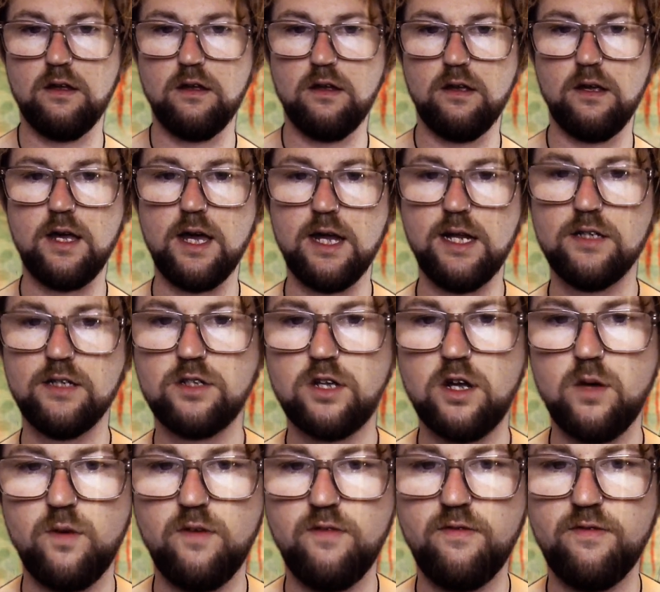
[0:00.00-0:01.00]
Yeah, let's go
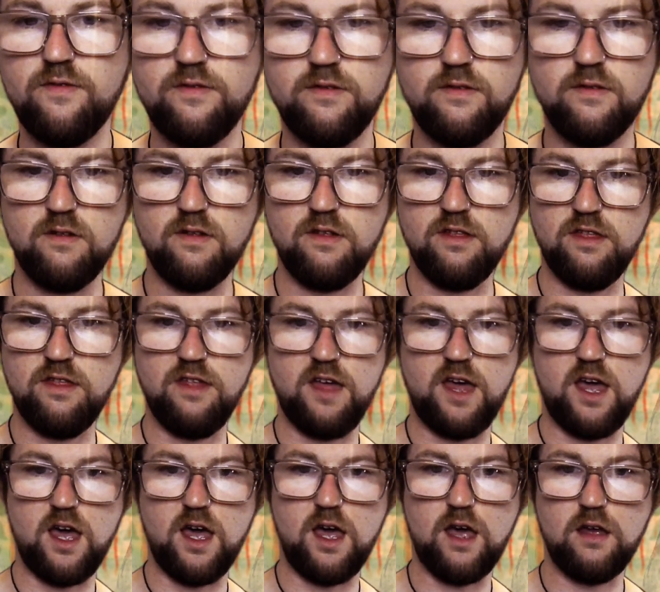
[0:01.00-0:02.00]
with
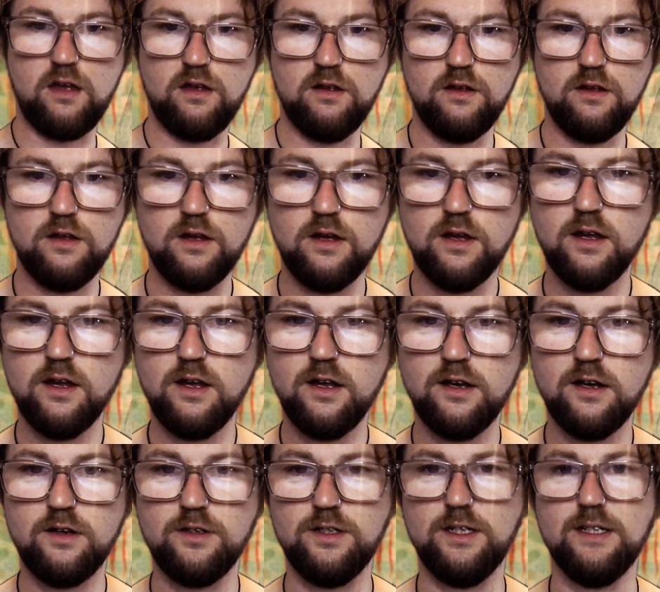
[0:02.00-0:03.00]
there,
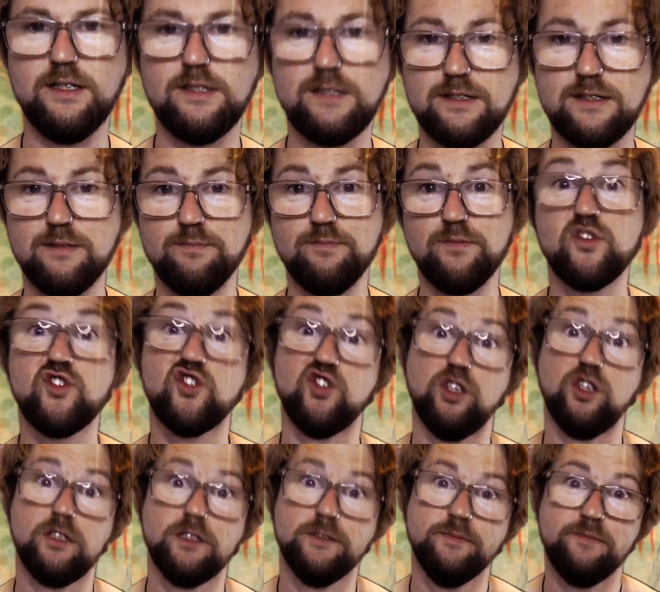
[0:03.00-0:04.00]
because it's
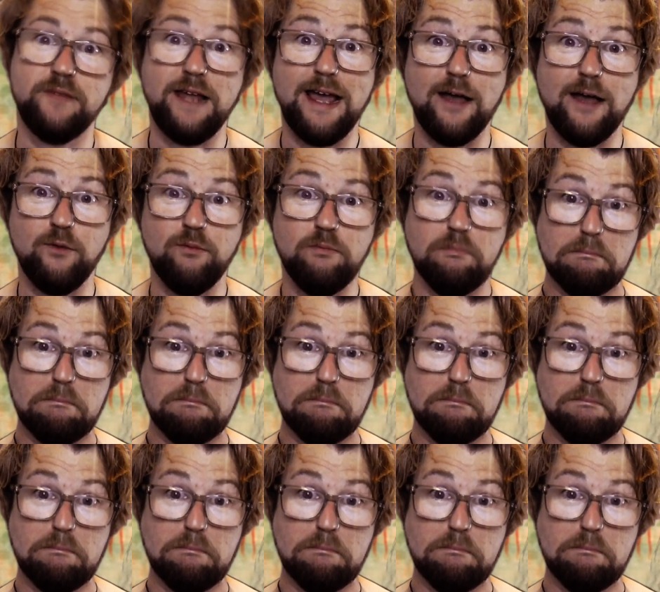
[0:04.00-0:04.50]
stuck now.